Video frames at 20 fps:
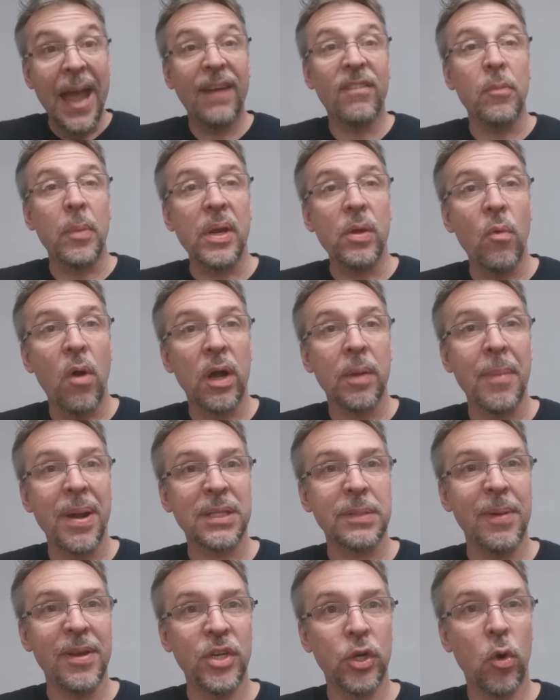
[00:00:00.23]
Hey everybody, welcome
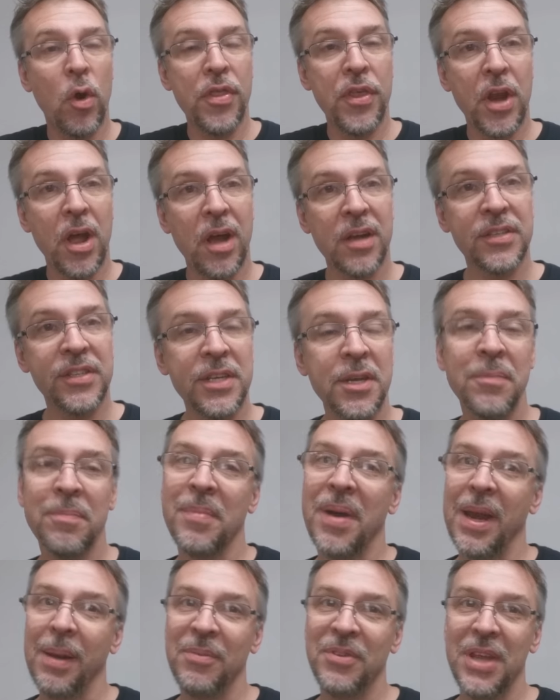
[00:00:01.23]
back to Magic Orthodoxy.
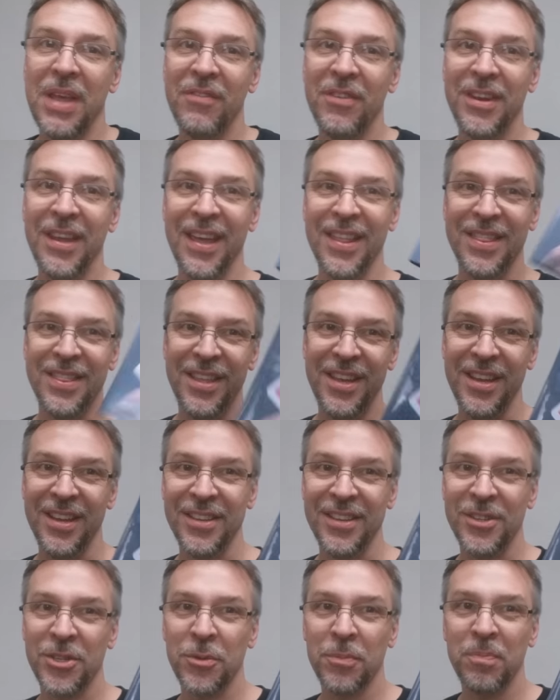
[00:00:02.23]
My name's David, and
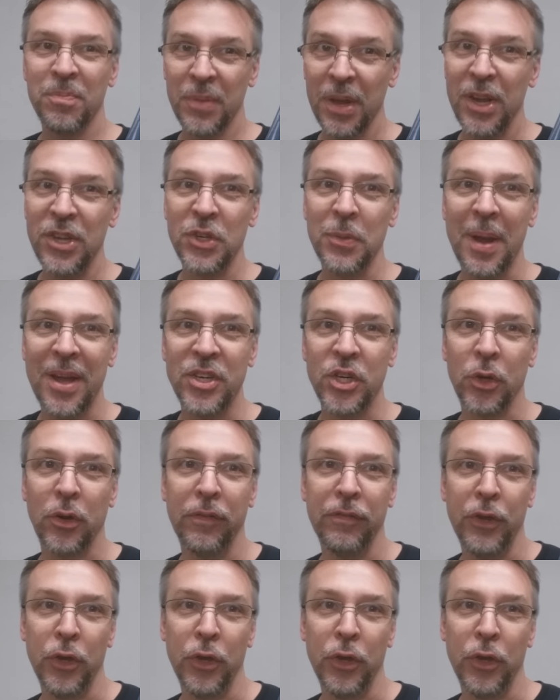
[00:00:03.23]
this is a magic